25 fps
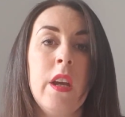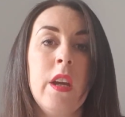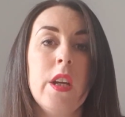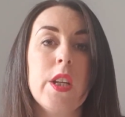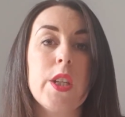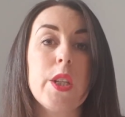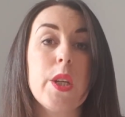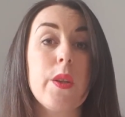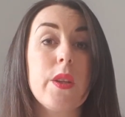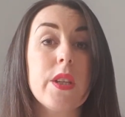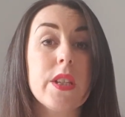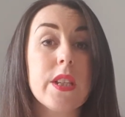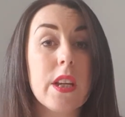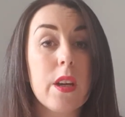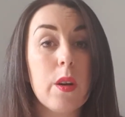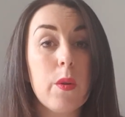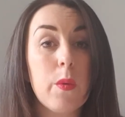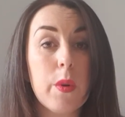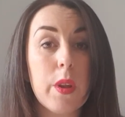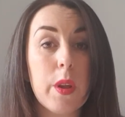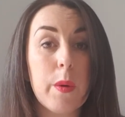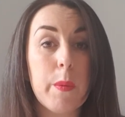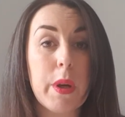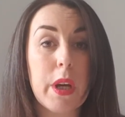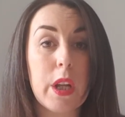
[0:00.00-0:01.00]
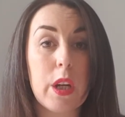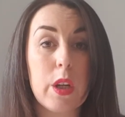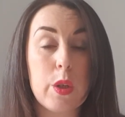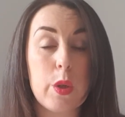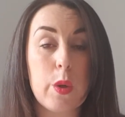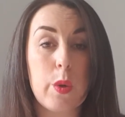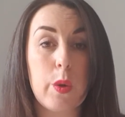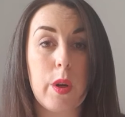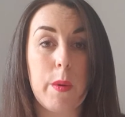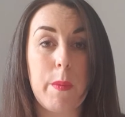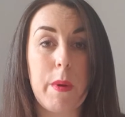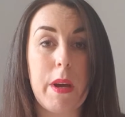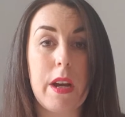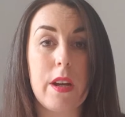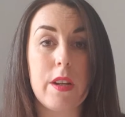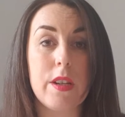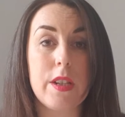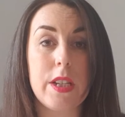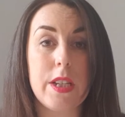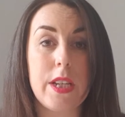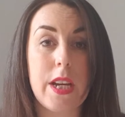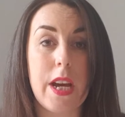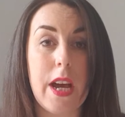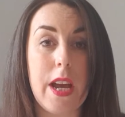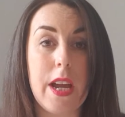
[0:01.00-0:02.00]
So the skill that we're going to talk about
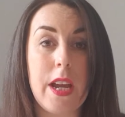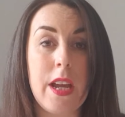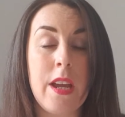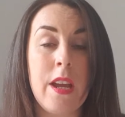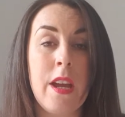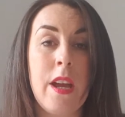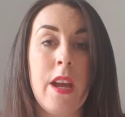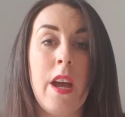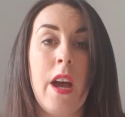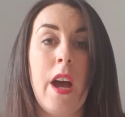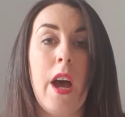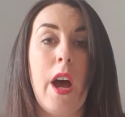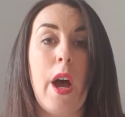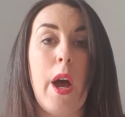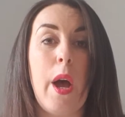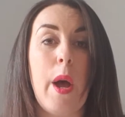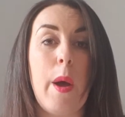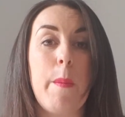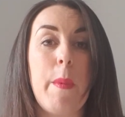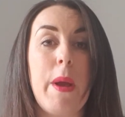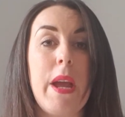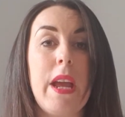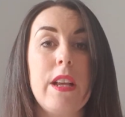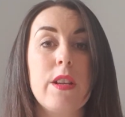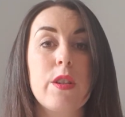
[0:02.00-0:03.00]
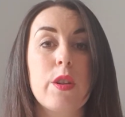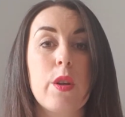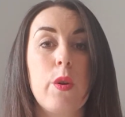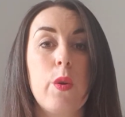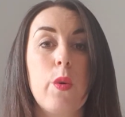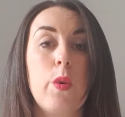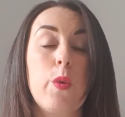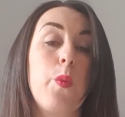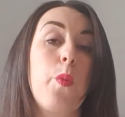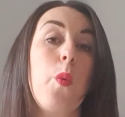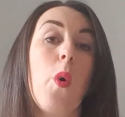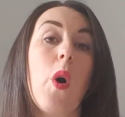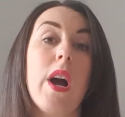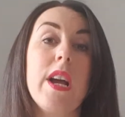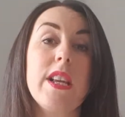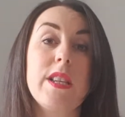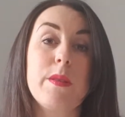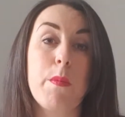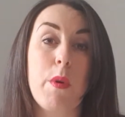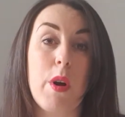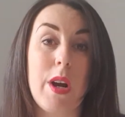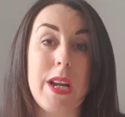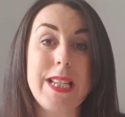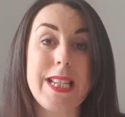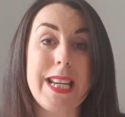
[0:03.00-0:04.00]
today is called Wise
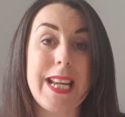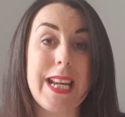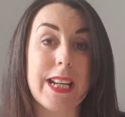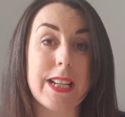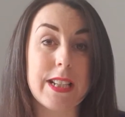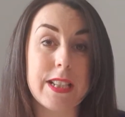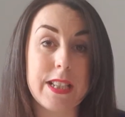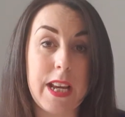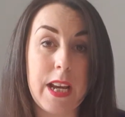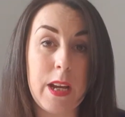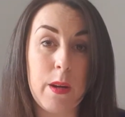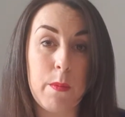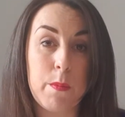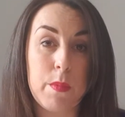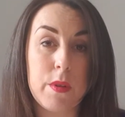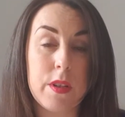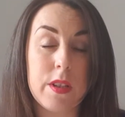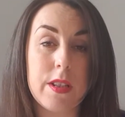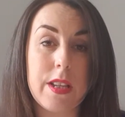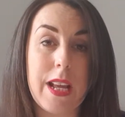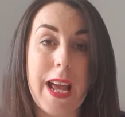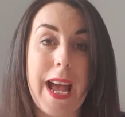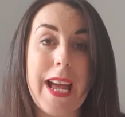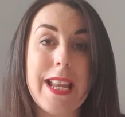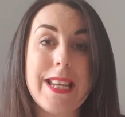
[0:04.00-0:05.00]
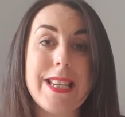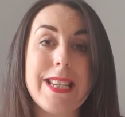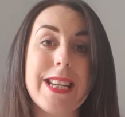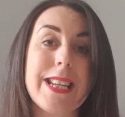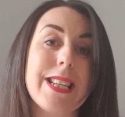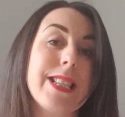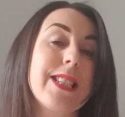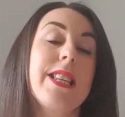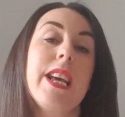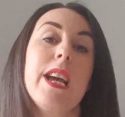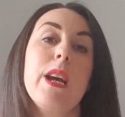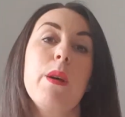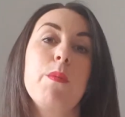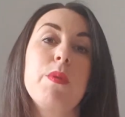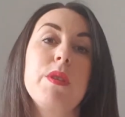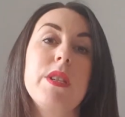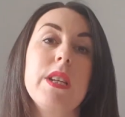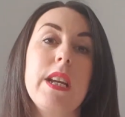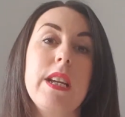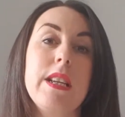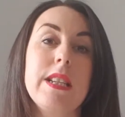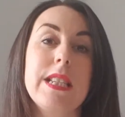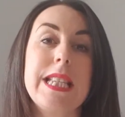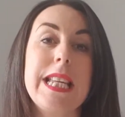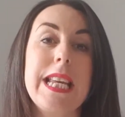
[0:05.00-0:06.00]
Mind Accepts, and Accepts
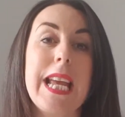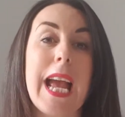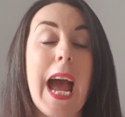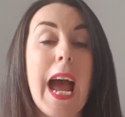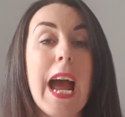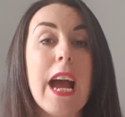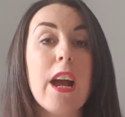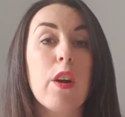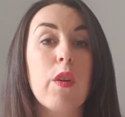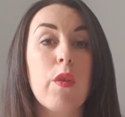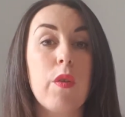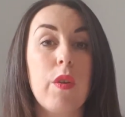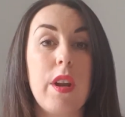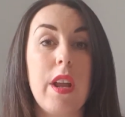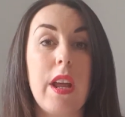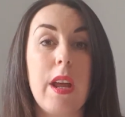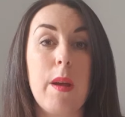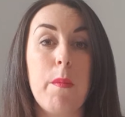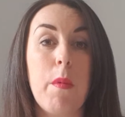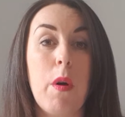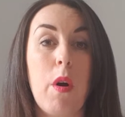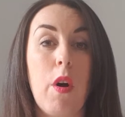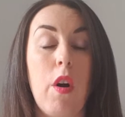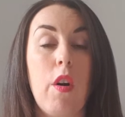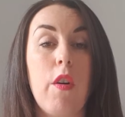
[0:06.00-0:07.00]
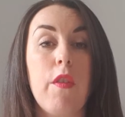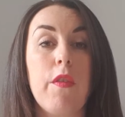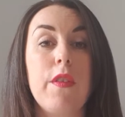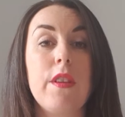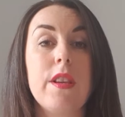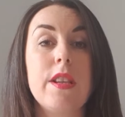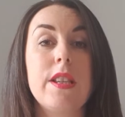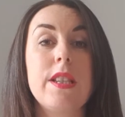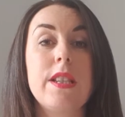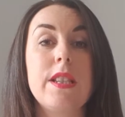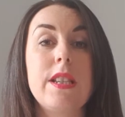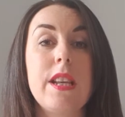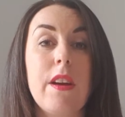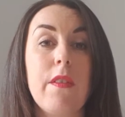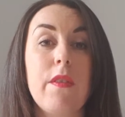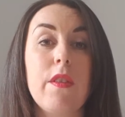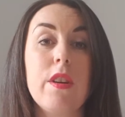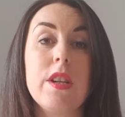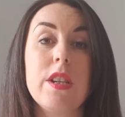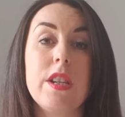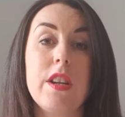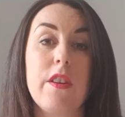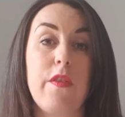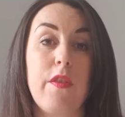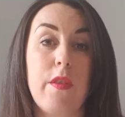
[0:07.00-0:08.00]
is the acronym of the
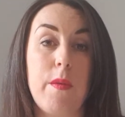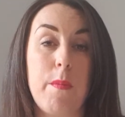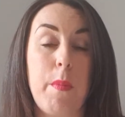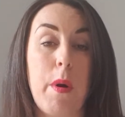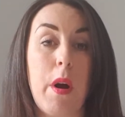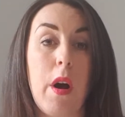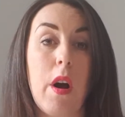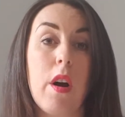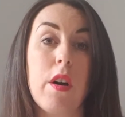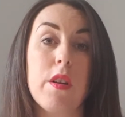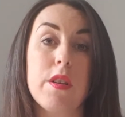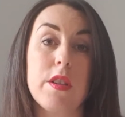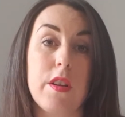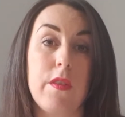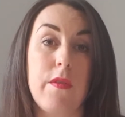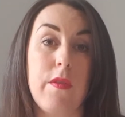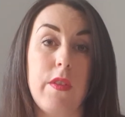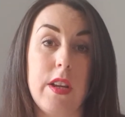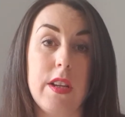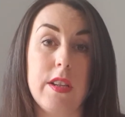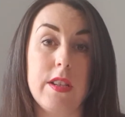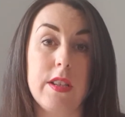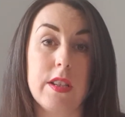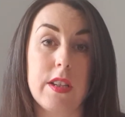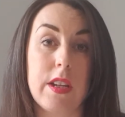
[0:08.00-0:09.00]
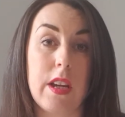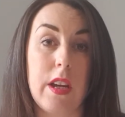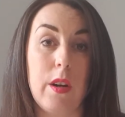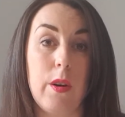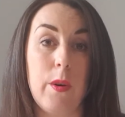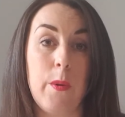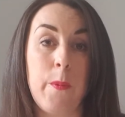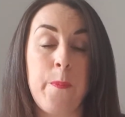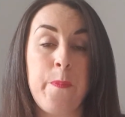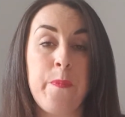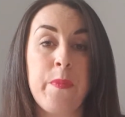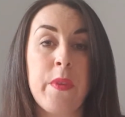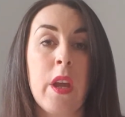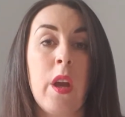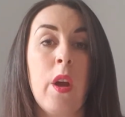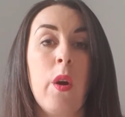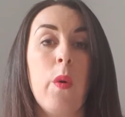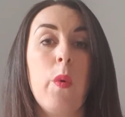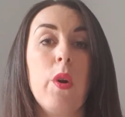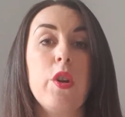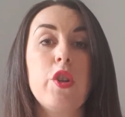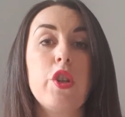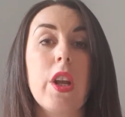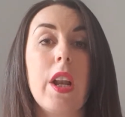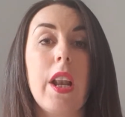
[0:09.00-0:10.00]
7 different parts of this skill
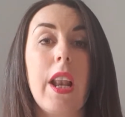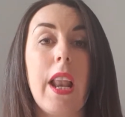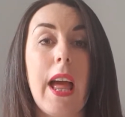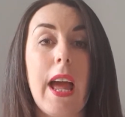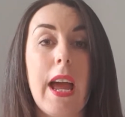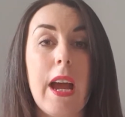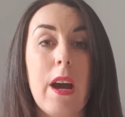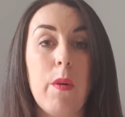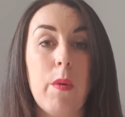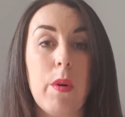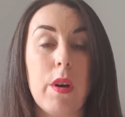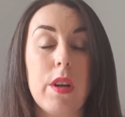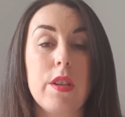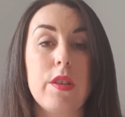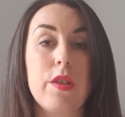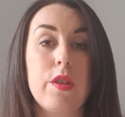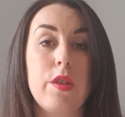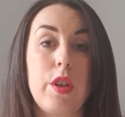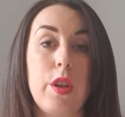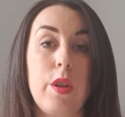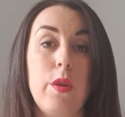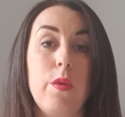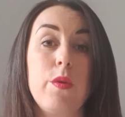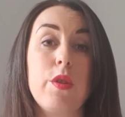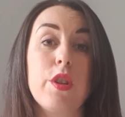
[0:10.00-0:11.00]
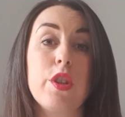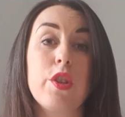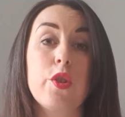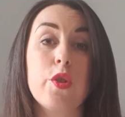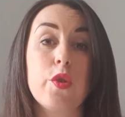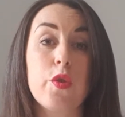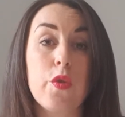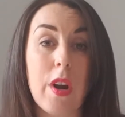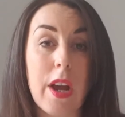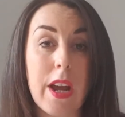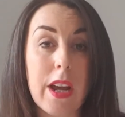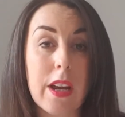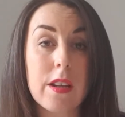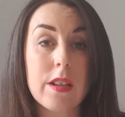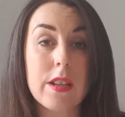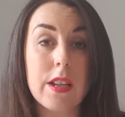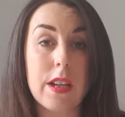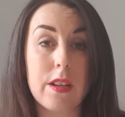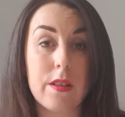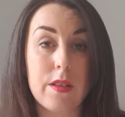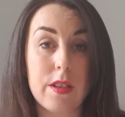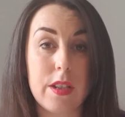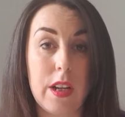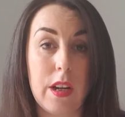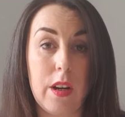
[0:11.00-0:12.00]
which allow us to distract
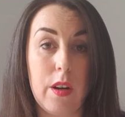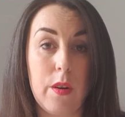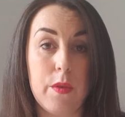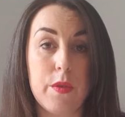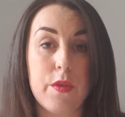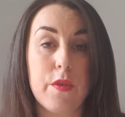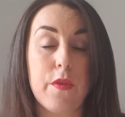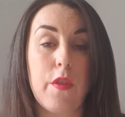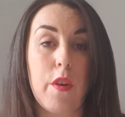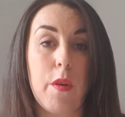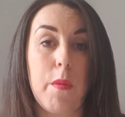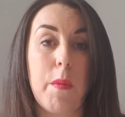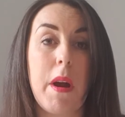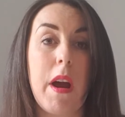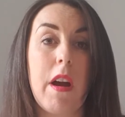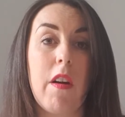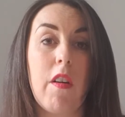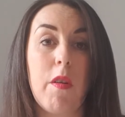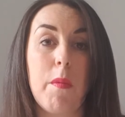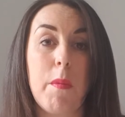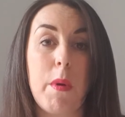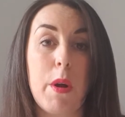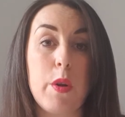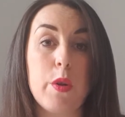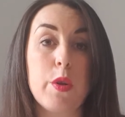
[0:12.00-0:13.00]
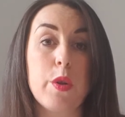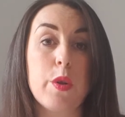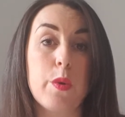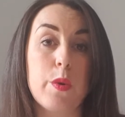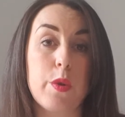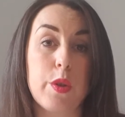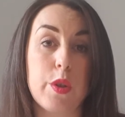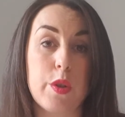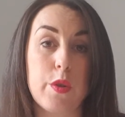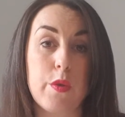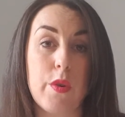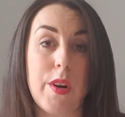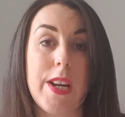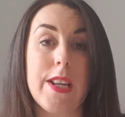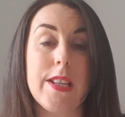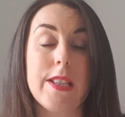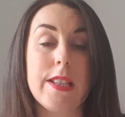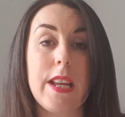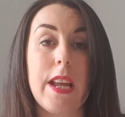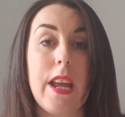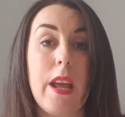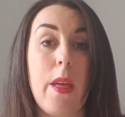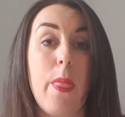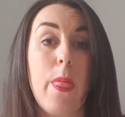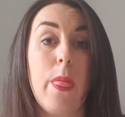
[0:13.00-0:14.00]
ourselves from our emotional distress
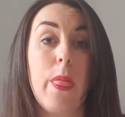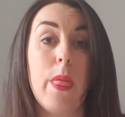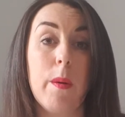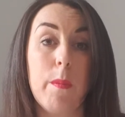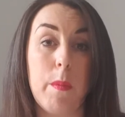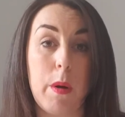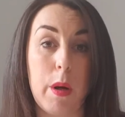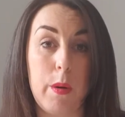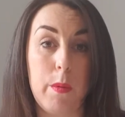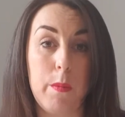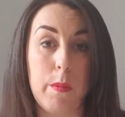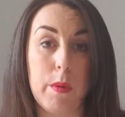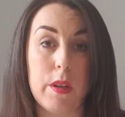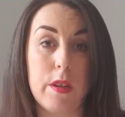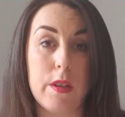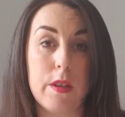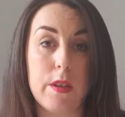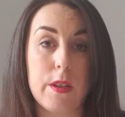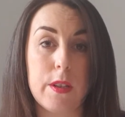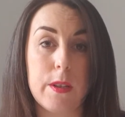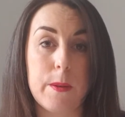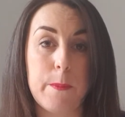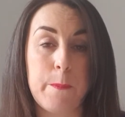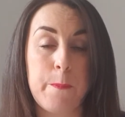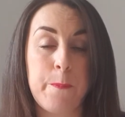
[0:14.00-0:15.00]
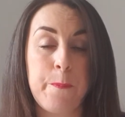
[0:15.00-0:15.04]
in the moment.